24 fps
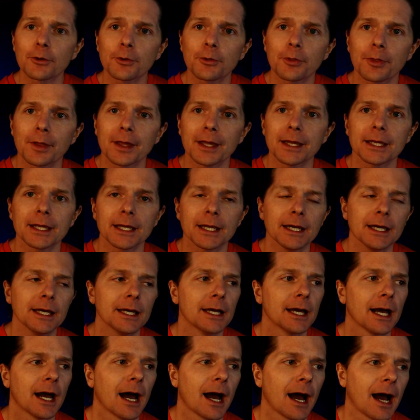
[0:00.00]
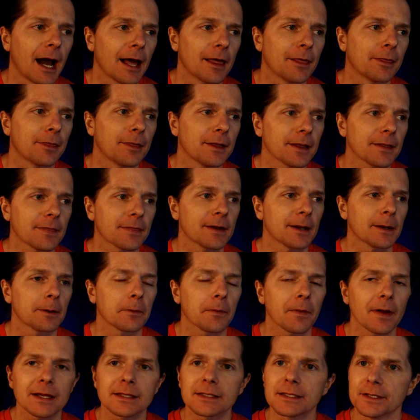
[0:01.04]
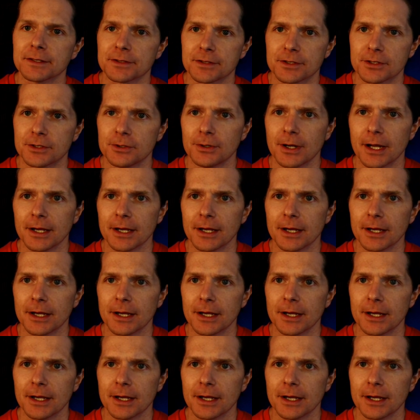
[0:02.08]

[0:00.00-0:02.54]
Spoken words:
thing I think that I would like to institute,